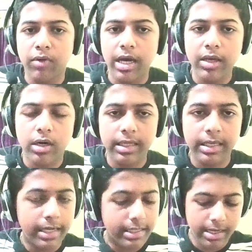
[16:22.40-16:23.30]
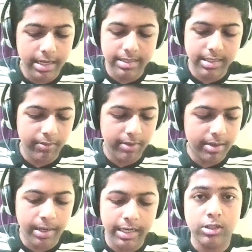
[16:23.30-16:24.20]
and the y coordinates,
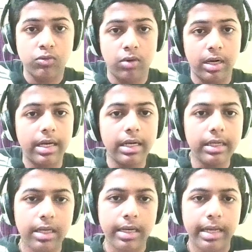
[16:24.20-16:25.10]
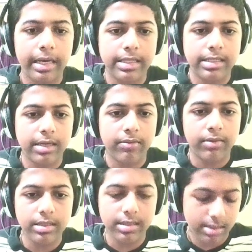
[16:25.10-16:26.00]
let's give it minus 200.
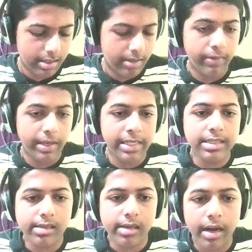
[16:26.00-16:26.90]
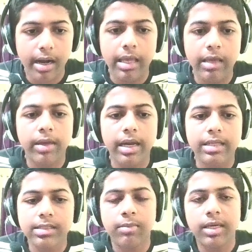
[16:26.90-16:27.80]
Let's save this. We are just
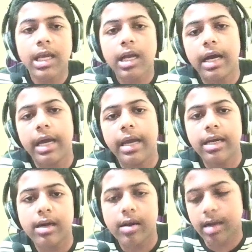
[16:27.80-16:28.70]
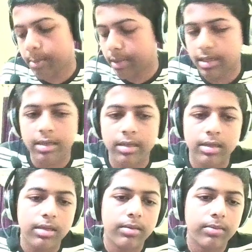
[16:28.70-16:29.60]
trying, we are just making a hit and trial
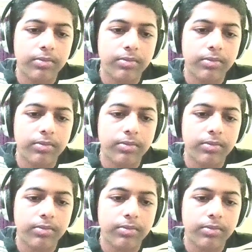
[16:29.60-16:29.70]
method.